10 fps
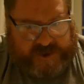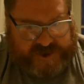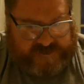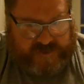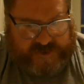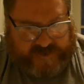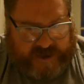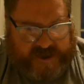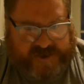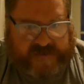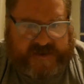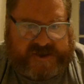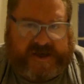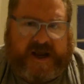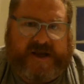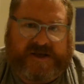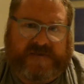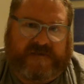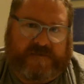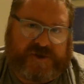was really sort of instigated
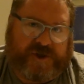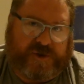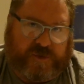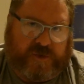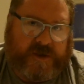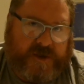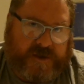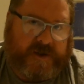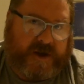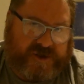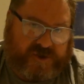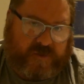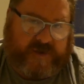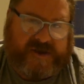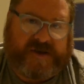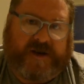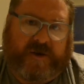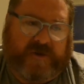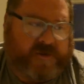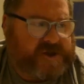from two that I saw recently
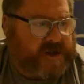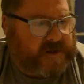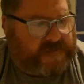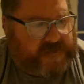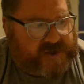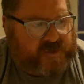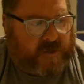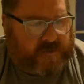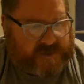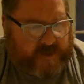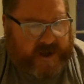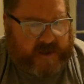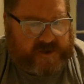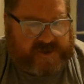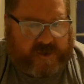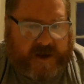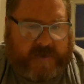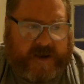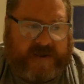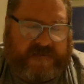on your channel. The first one was where you were talking
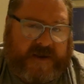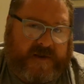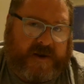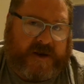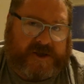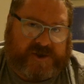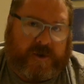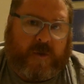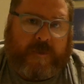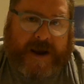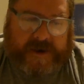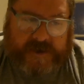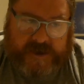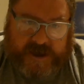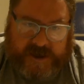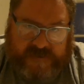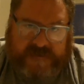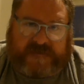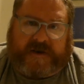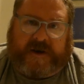about the fact that you'd asked your old man for
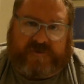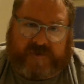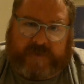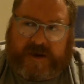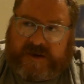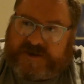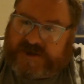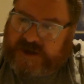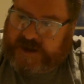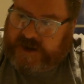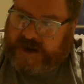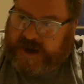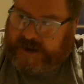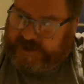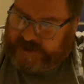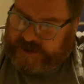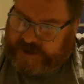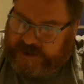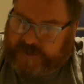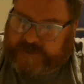$1,500, and
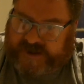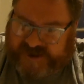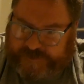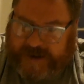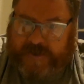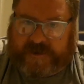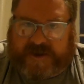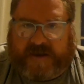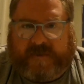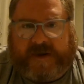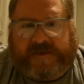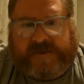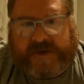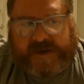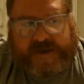you had a big spat with him, and,